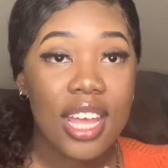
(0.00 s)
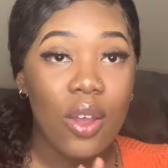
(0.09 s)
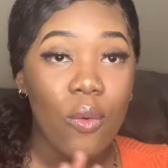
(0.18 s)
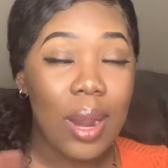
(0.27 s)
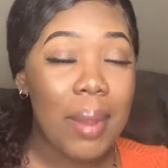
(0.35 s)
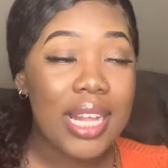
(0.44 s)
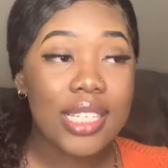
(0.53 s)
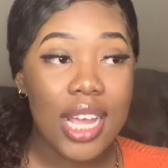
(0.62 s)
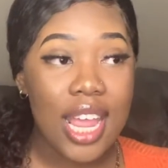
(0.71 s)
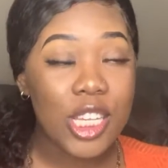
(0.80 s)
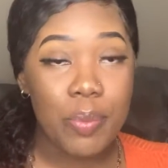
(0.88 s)
what I'm about to
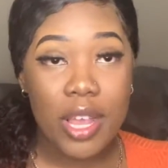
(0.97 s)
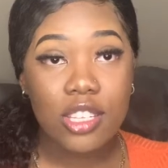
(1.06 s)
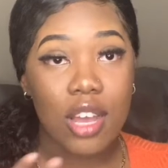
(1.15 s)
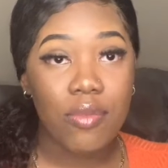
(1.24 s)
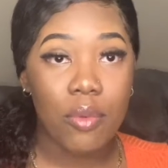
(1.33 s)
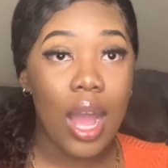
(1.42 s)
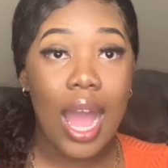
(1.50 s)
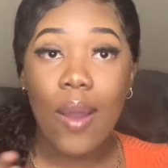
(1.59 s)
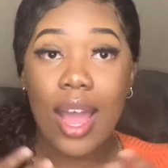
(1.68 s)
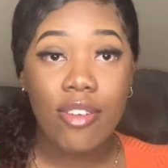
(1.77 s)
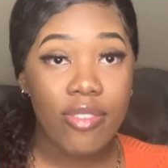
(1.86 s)
tell you is based off
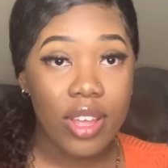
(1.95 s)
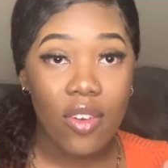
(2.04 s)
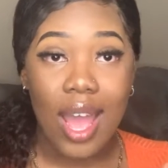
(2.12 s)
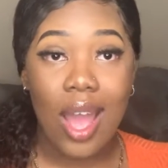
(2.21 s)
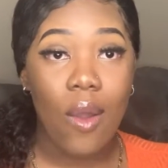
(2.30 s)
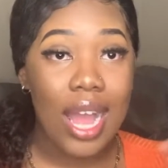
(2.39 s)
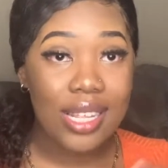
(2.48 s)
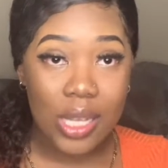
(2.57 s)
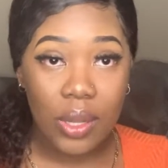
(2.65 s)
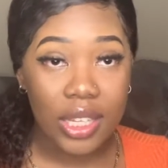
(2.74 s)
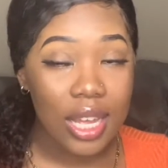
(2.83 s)
how I feel, how I
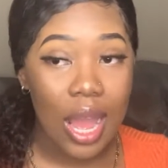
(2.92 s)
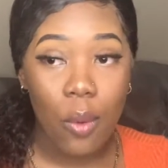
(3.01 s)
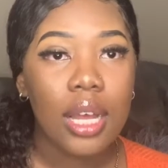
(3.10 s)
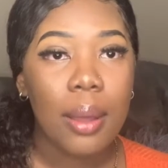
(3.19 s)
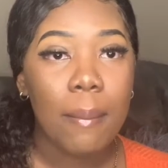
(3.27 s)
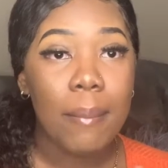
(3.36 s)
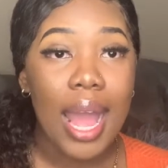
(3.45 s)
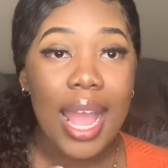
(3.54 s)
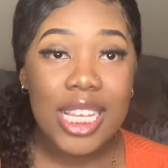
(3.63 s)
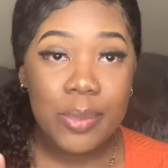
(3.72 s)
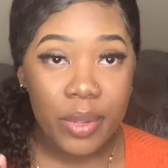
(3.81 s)
dealt with it.
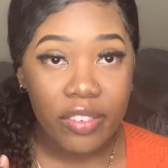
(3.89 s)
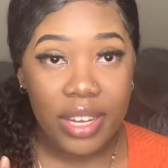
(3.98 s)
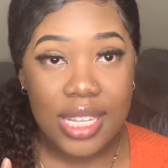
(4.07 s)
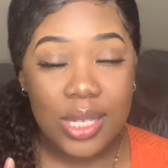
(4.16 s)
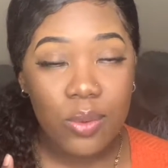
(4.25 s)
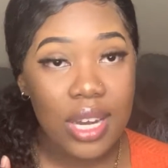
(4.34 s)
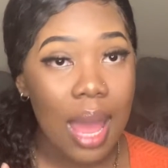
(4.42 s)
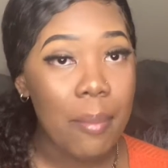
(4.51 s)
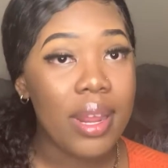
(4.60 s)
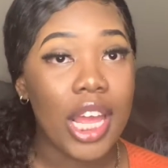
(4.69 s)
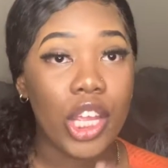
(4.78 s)
My experience would
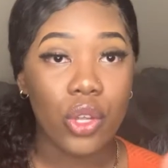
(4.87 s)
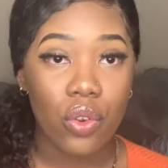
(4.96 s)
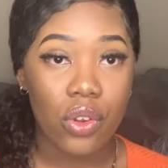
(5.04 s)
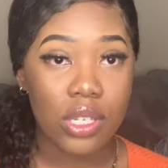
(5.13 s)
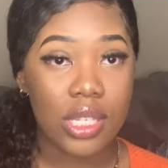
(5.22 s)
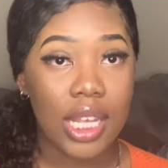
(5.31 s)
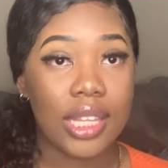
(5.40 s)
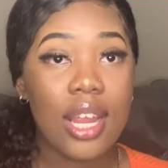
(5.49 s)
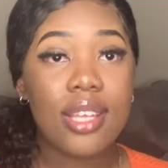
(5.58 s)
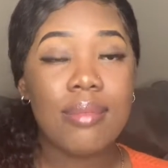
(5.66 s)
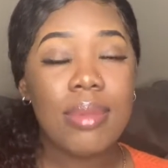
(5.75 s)
not be like yours. Like
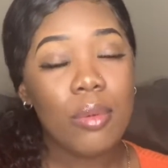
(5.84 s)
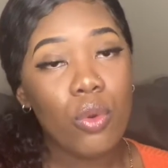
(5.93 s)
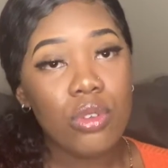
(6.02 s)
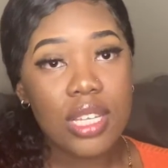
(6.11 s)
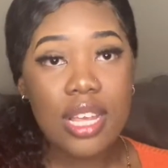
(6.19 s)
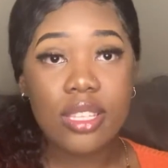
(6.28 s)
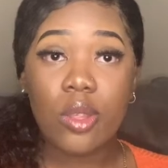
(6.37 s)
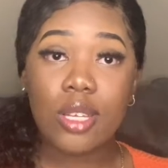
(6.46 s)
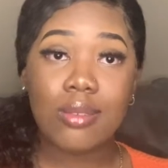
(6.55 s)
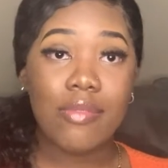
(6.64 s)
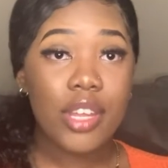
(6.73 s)
there are some people who said they
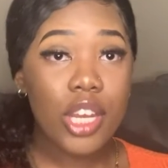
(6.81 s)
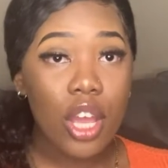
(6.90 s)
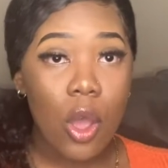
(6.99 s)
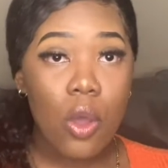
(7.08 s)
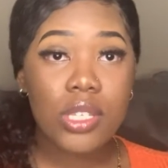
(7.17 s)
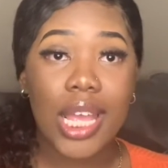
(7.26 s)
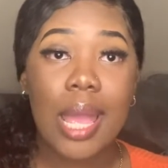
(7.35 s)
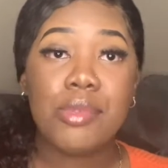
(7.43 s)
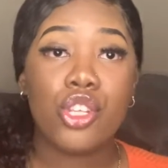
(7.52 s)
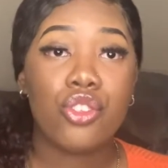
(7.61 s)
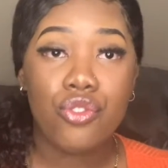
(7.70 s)
watched my videos, they came
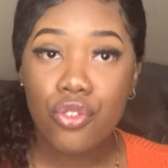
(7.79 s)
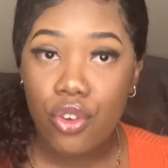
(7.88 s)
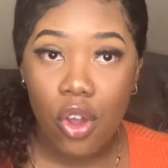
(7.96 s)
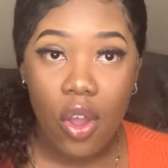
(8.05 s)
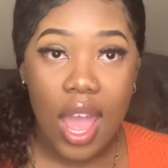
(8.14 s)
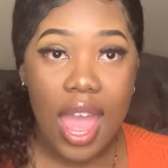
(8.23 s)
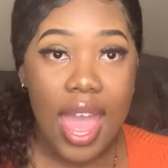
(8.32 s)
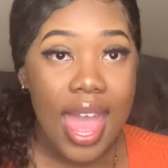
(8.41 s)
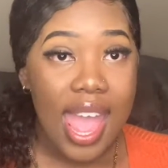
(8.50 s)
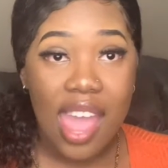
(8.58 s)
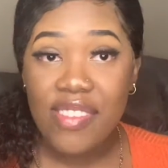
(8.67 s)
to the school
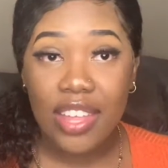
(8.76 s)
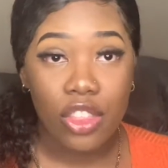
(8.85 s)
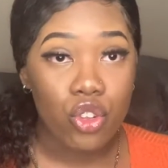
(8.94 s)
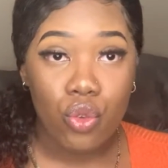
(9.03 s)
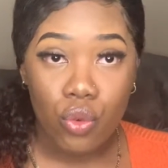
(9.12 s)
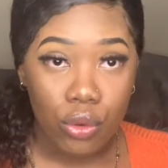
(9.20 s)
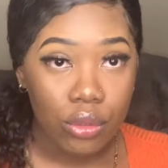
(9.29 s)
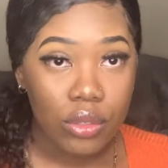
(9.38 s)
and they hate the school.